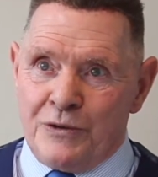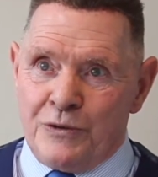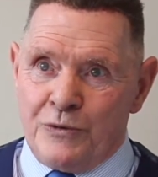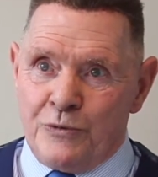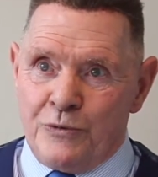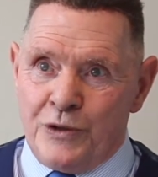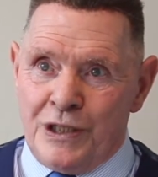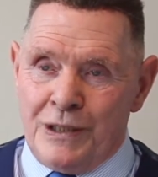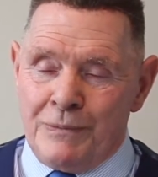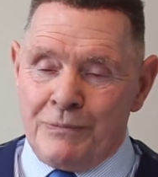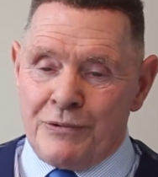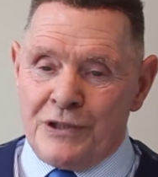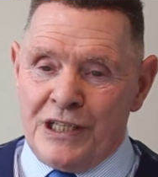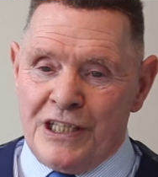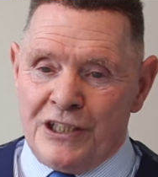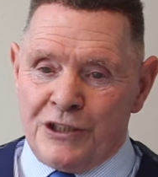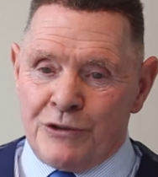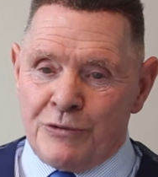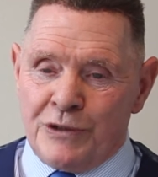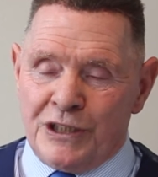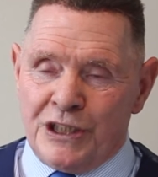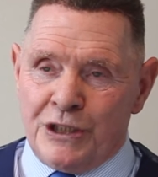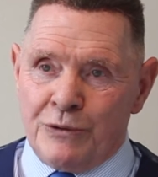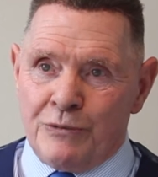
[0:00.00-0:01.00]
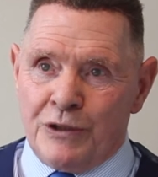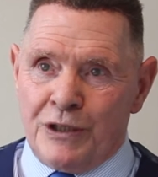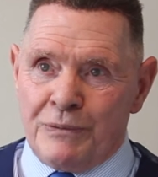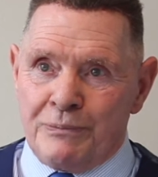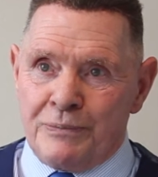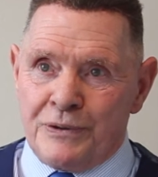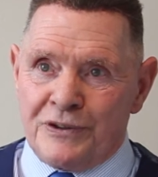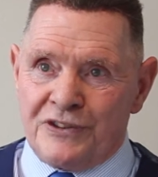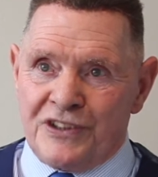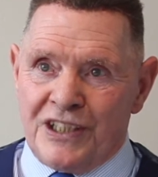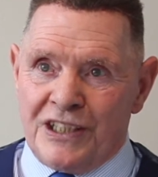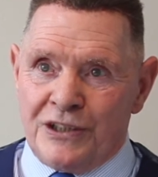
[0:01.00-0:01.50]
We breathe
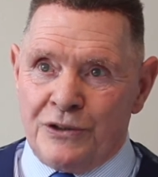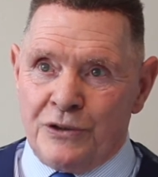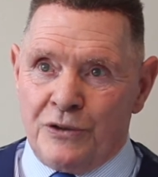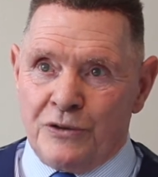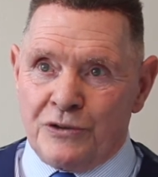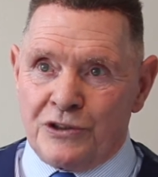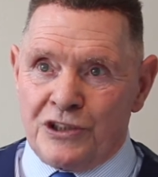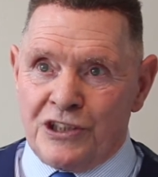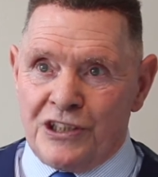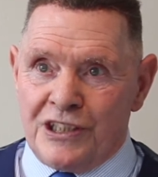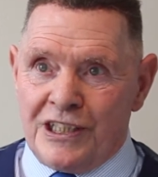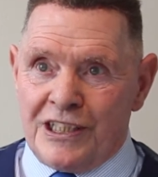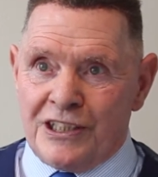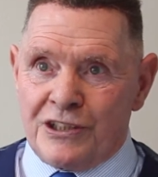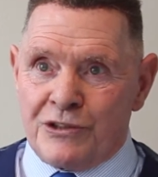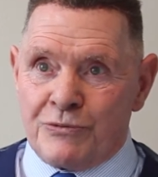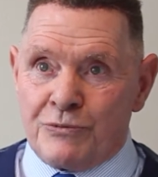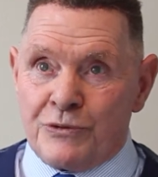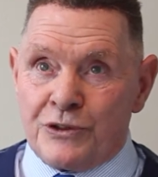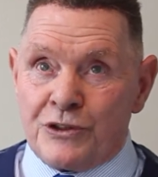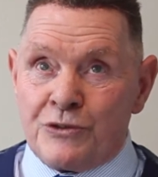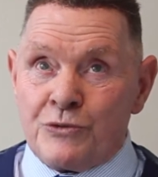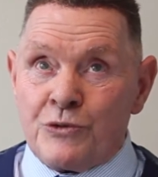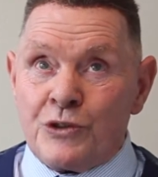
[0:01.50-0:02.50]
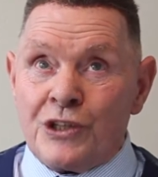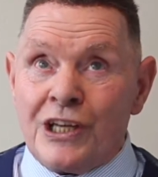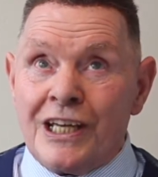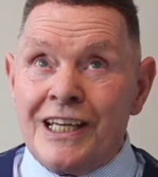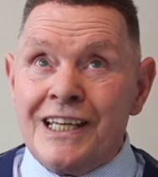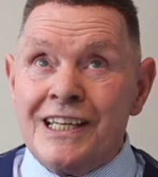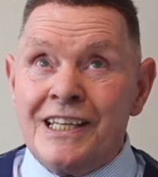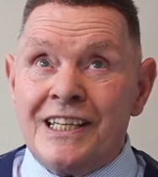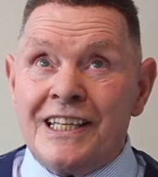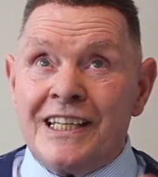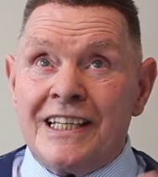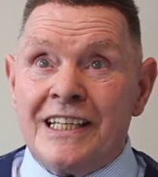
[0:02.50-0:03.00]
21% oxygen. That's what's
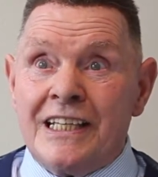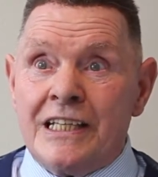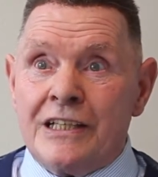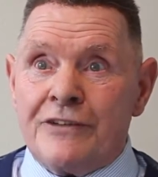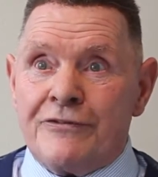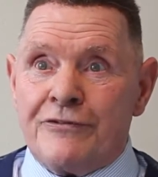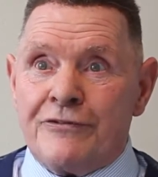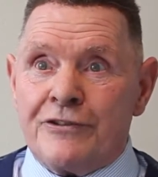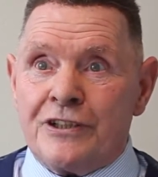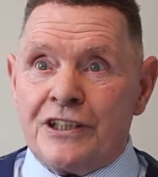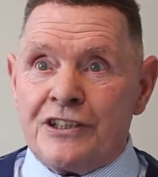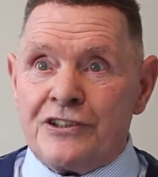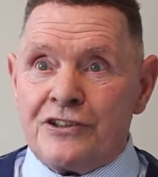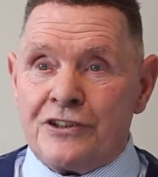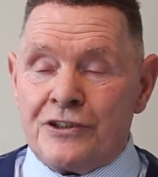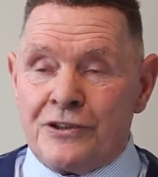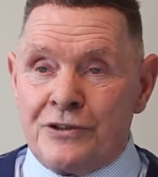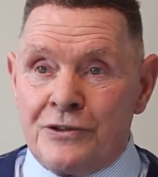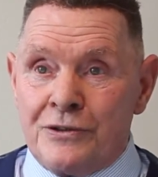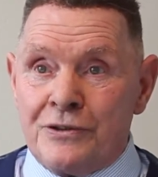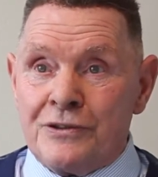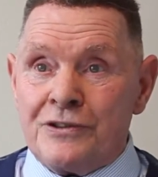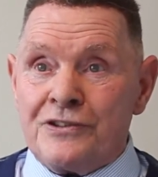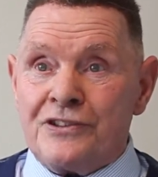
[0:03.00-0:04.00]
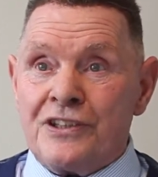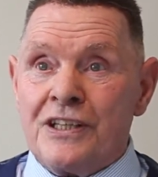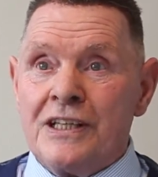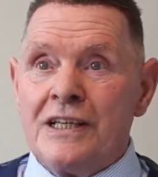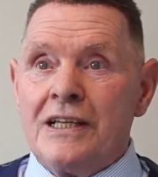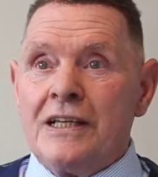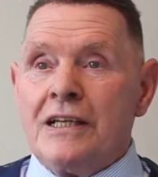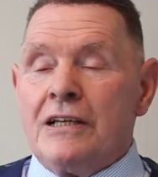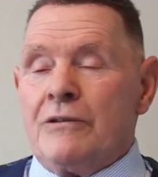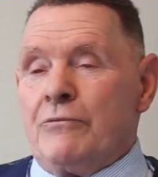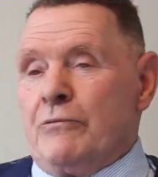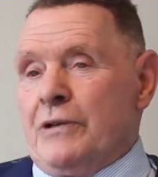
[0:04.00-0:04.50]
in the air for us to use.
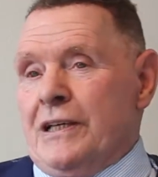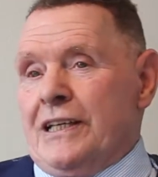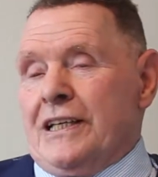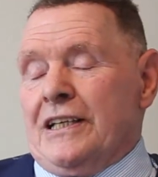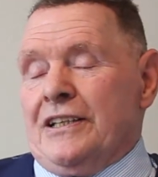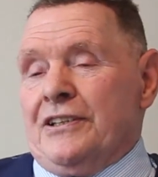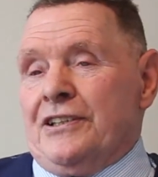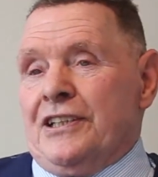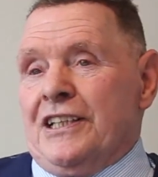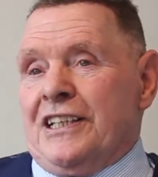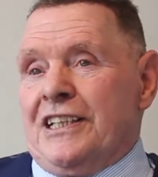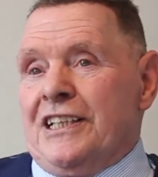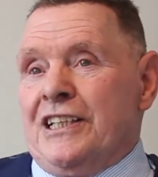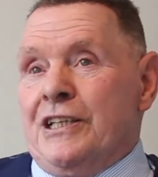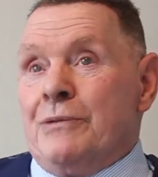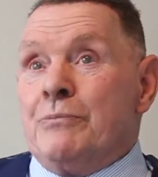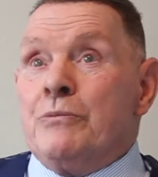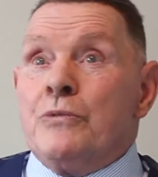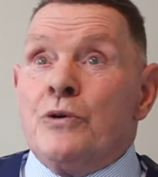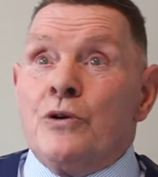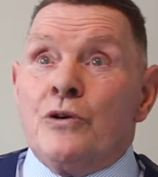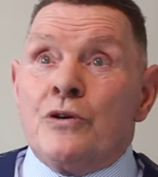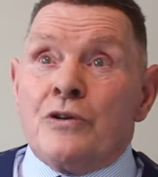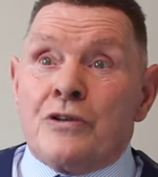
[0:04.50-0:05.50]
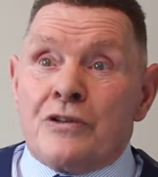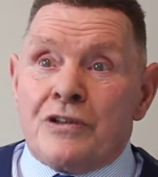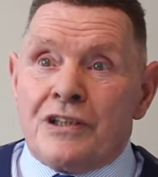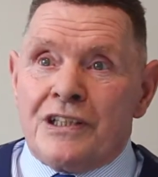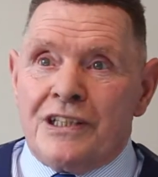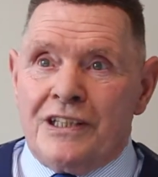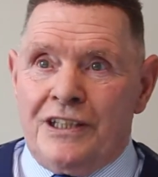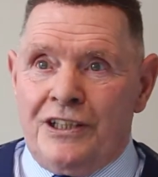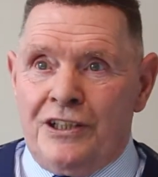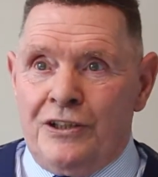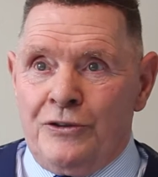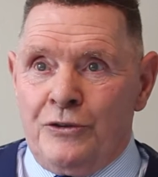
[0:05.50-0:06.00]
We can't take any more
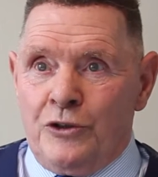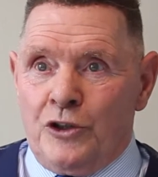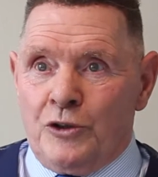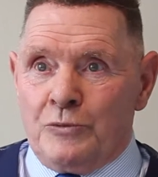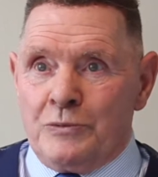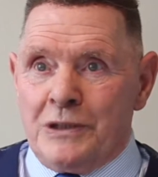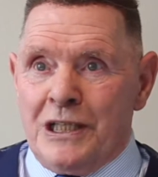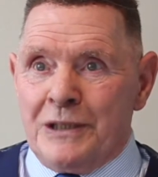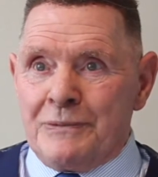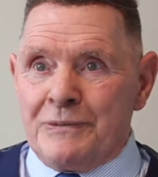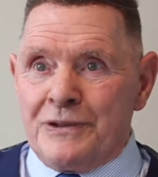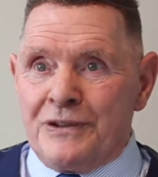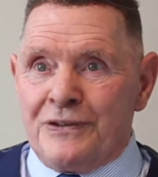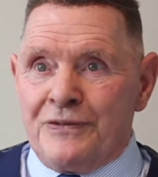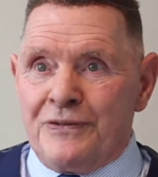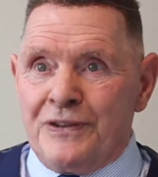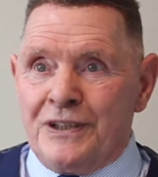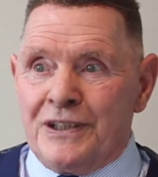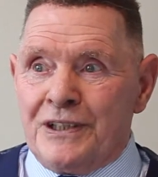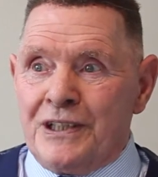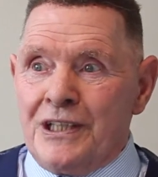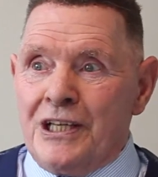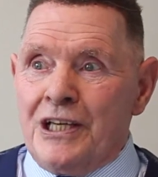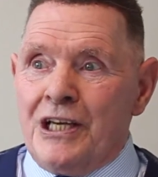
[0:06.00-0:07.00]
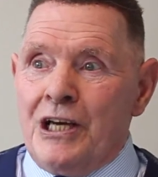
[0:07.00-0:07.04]
in the normal atmosphere.